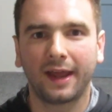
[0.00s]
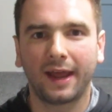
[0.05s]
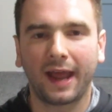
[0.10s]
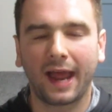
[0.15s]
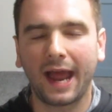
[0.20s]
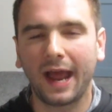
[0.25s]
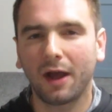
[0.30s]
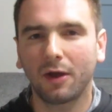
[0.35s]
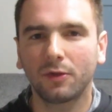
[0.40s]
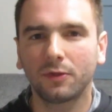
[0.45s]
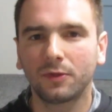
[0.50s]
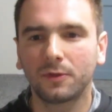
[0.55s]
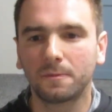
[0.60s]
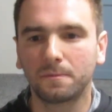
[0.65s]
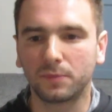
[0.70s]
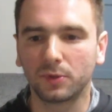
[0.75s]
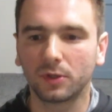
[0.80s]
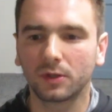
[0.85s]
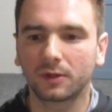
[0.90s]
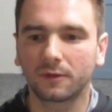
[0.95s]
how the
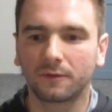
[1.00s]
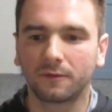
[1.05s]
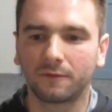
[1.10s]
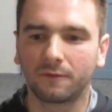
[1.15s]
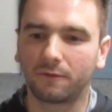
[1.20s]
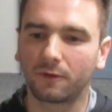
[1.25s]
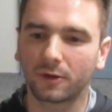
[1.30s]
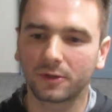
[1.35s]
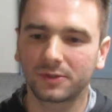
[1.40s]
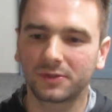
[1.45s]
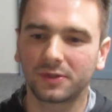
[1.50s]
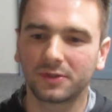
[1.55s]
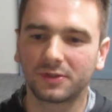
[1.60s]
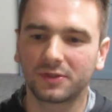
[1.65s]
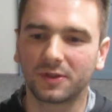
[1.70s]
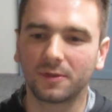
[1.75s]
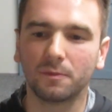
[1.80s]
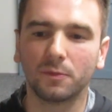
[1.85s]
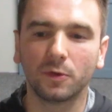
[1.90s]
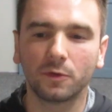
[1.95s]
book
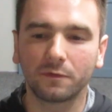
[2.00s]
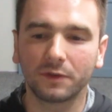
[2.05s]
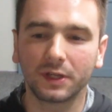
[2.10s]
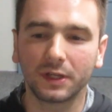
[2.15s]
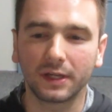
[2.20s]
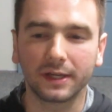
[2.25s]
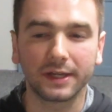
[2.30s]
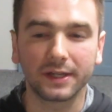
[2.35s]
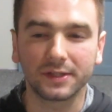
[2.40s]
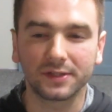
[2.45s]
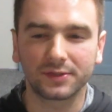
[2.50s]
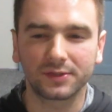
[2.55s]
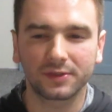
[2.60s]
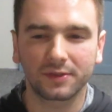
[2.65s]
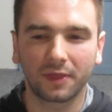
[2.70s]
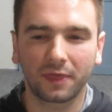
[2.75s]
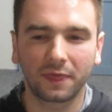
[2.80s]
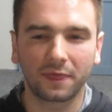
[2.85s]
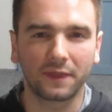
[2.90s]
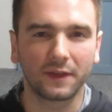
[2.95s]
versus the movie is
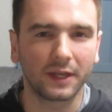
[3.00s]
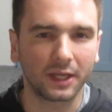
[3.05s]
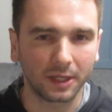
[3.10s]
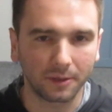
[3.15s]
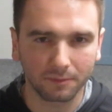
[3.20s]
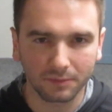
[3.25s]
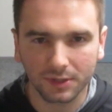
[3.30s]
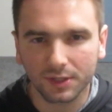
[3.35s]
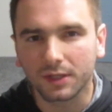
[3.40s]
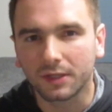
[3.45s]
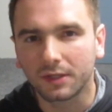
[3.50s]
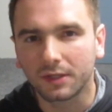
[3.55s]
themed